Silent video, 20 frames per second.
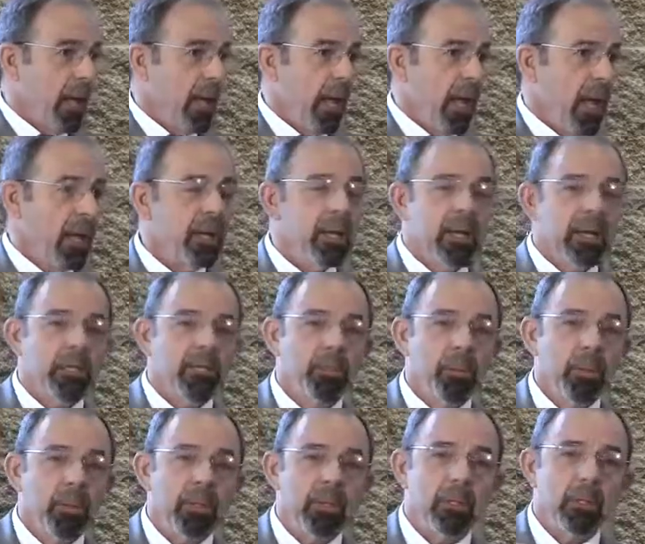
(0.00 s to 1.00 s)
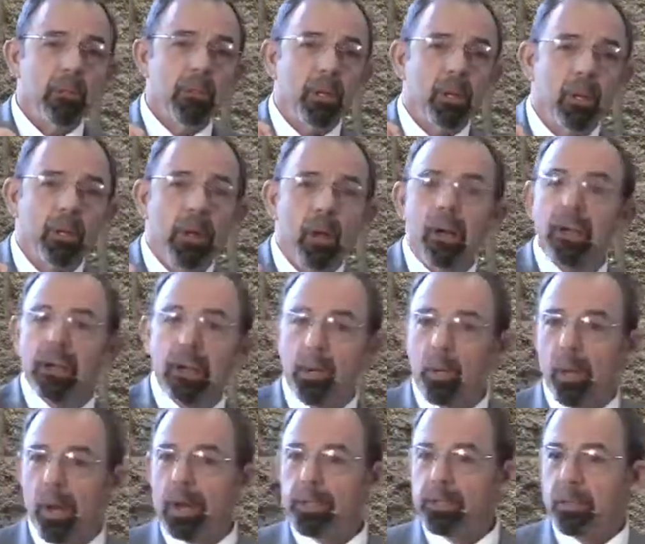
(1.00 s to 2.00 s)
and he's written a book on
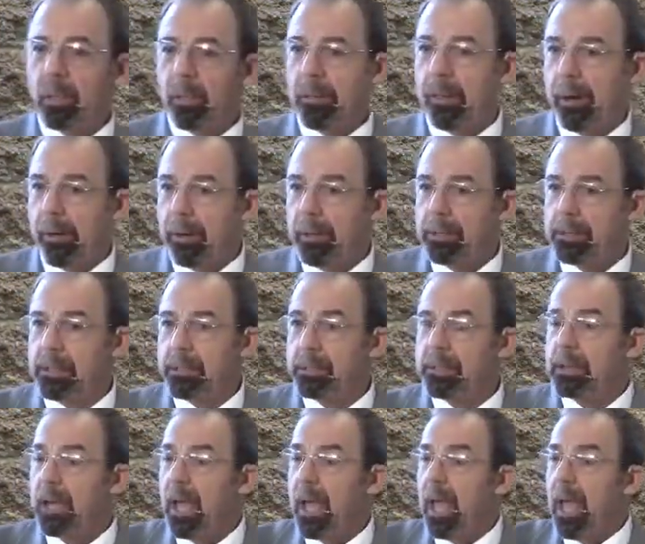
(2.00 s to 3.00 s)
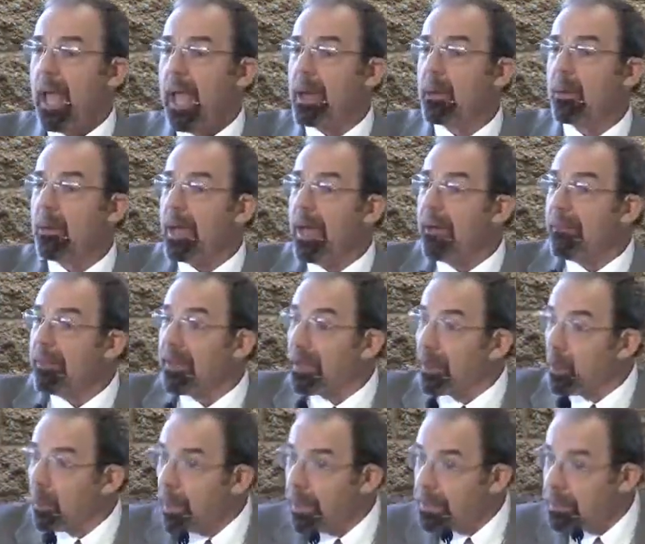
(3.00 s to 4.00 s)
interracial marriages, and we have
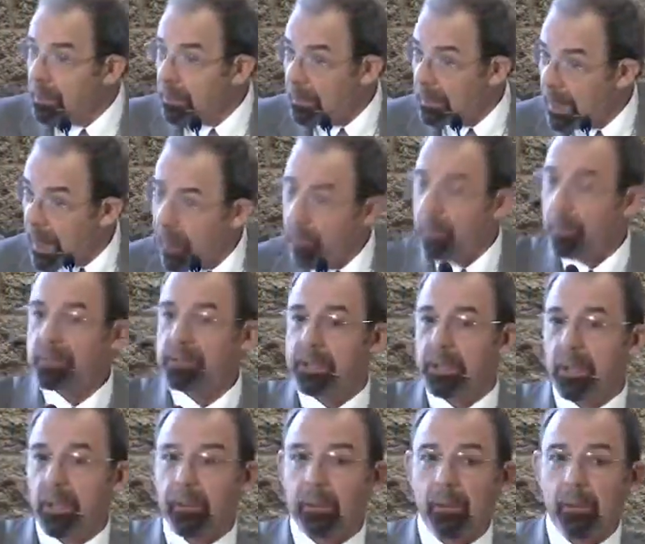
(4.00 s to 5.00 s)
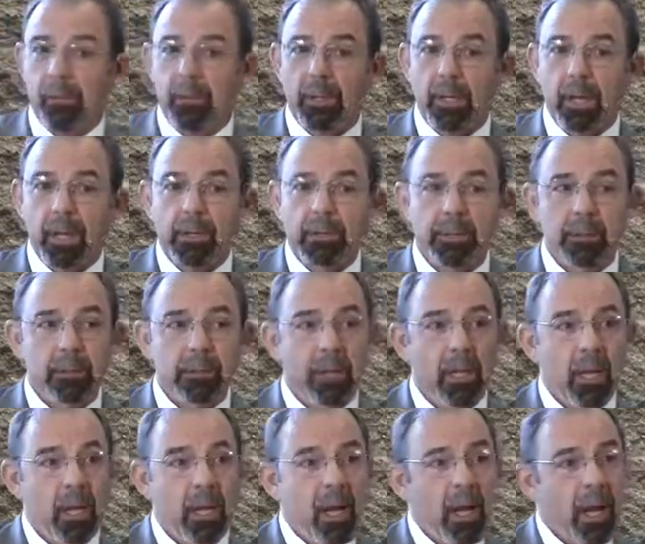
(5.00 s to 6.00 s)
interracial couples in our congregation,
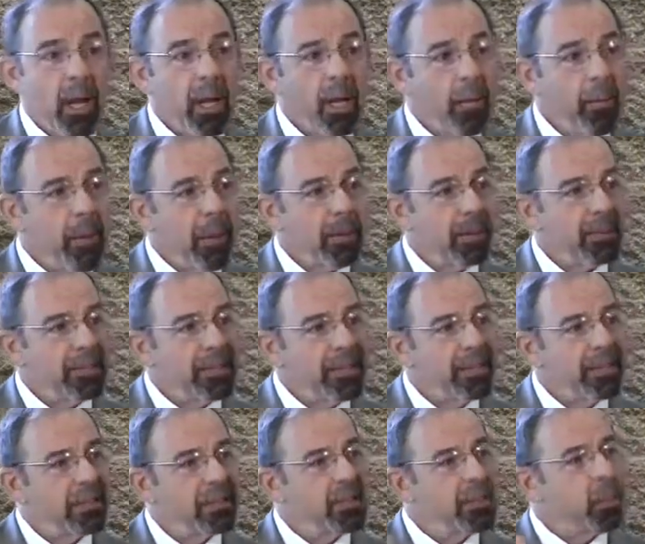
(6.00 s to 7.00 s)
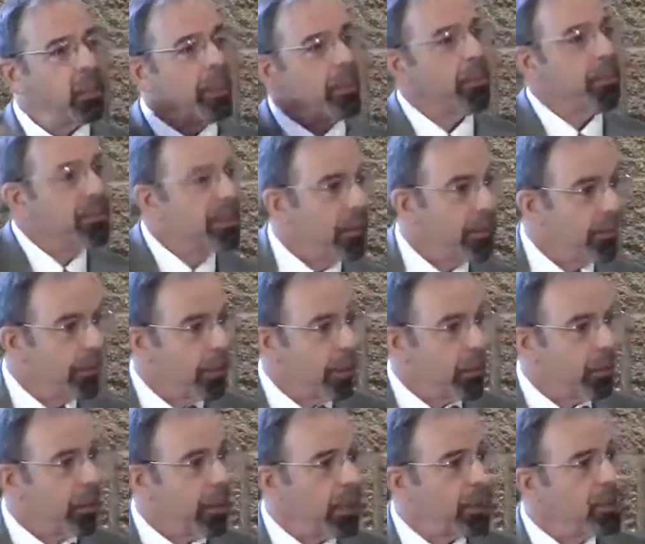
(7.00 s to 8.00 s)
and about 10 to 20% of the
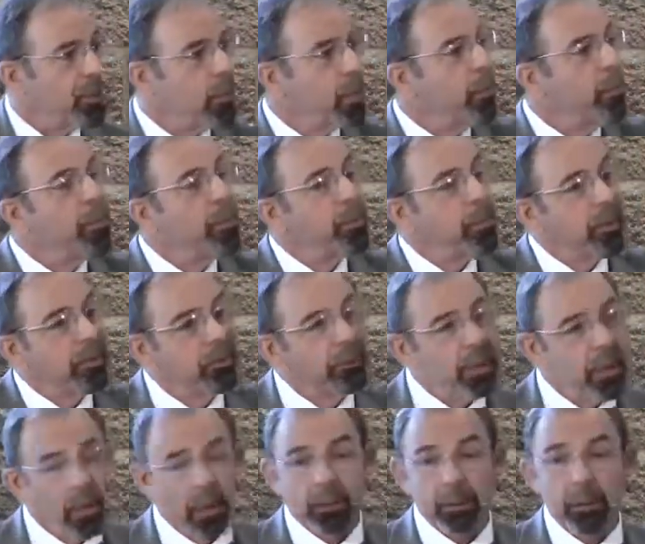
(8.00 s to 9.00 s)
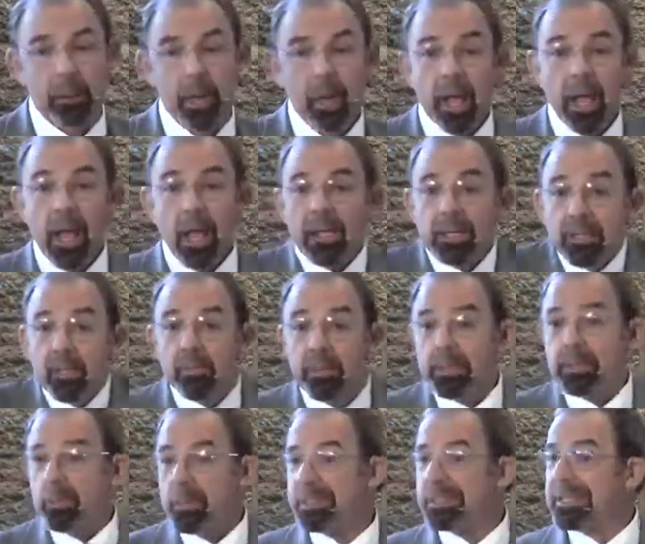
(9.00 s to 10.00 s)
congregation were people of color. And so
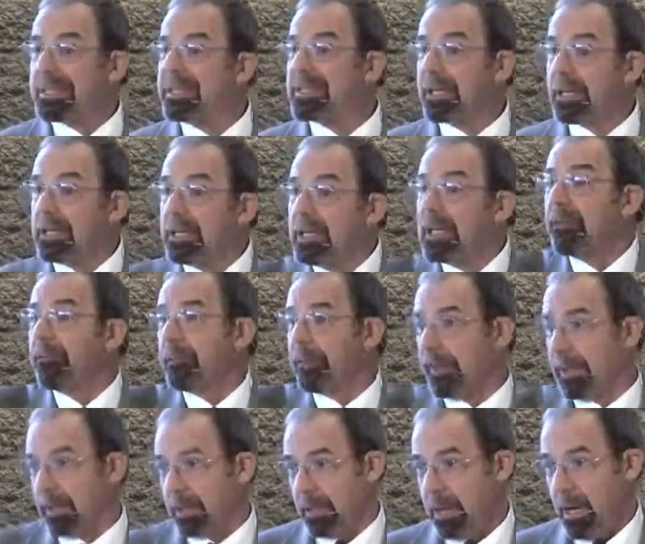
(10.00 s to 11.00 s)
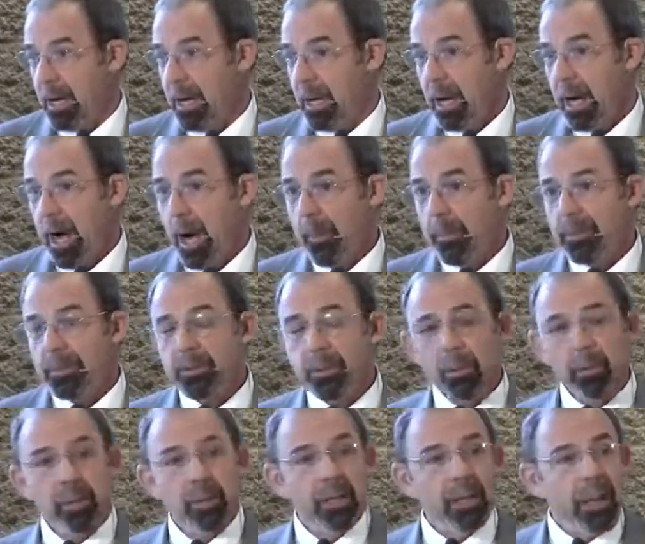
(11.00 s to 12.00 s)
this was a significant
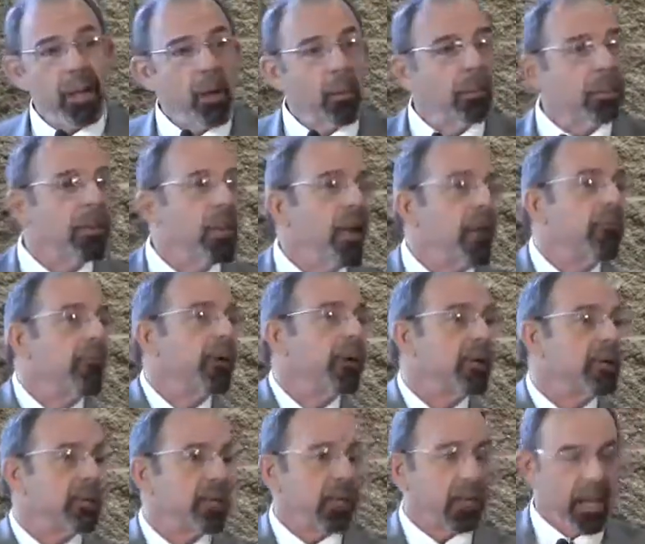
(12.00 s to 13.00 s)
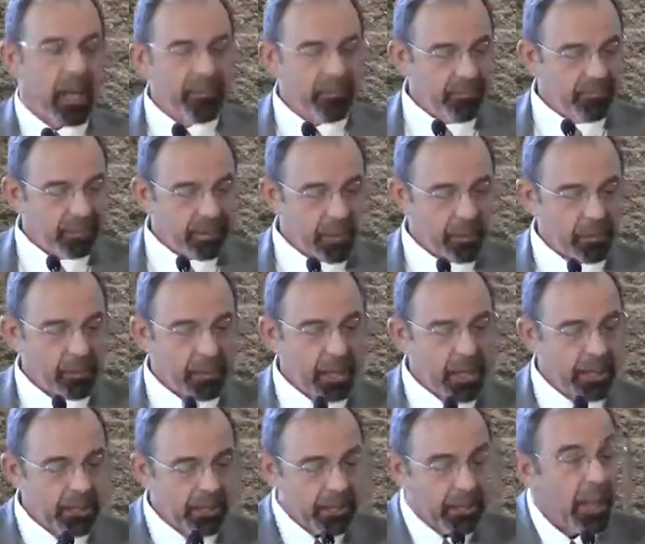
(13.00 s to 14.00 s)
opportunity to help leverage the life of the
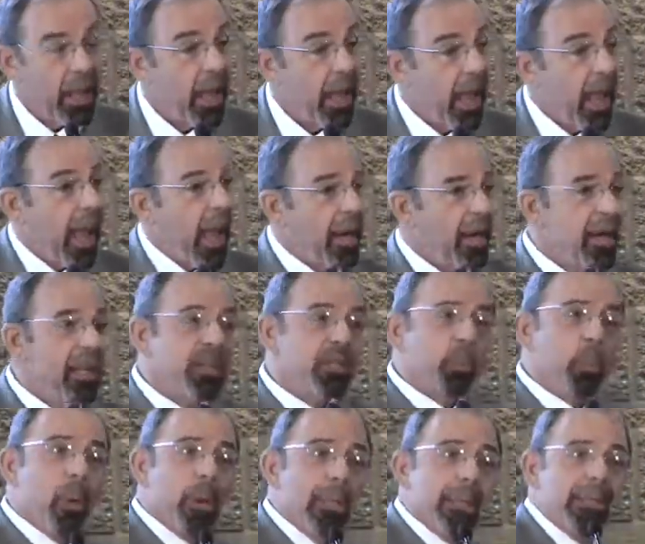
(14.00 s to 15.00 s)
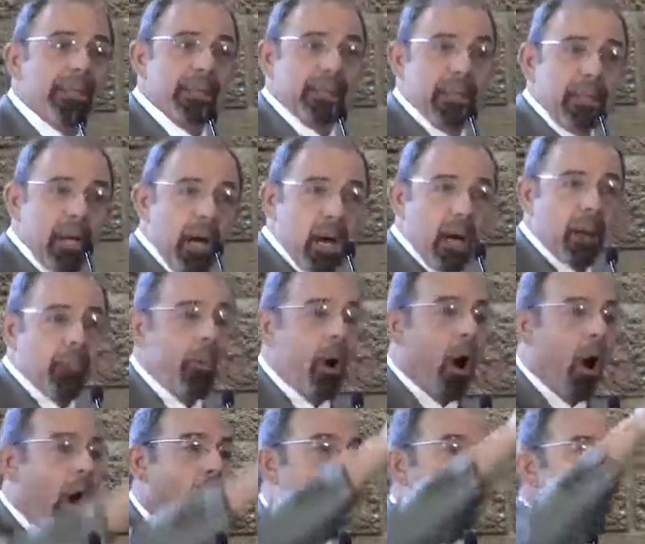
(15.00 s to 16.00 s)
congregation, and he's willing to come
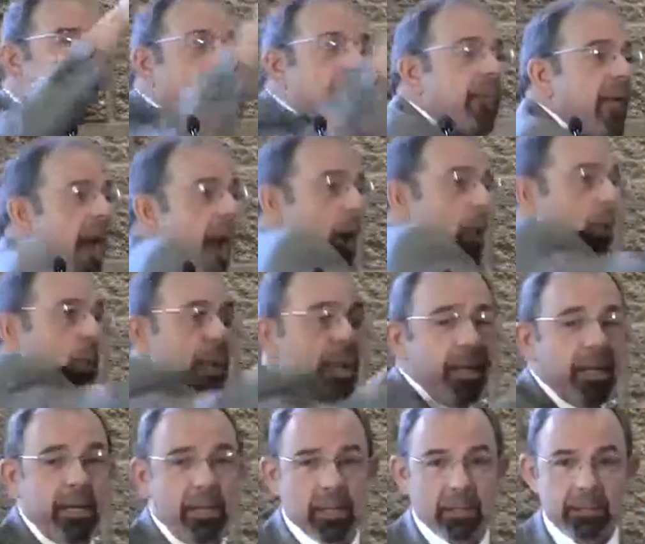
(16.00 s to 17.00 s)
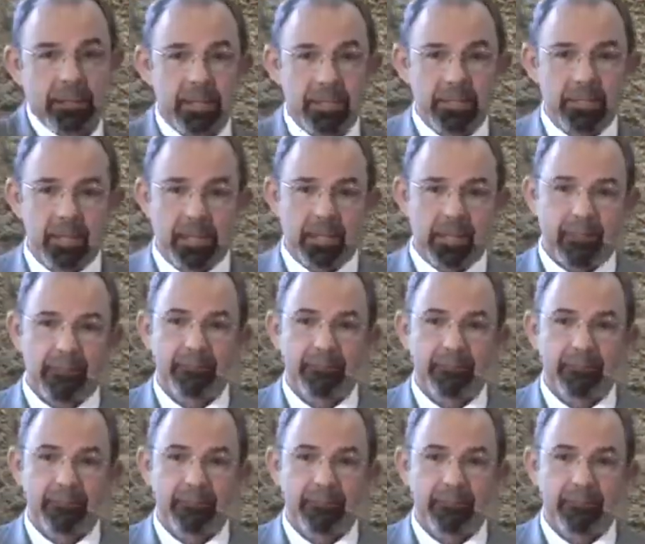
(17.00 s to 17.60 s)
on that weekend," she said.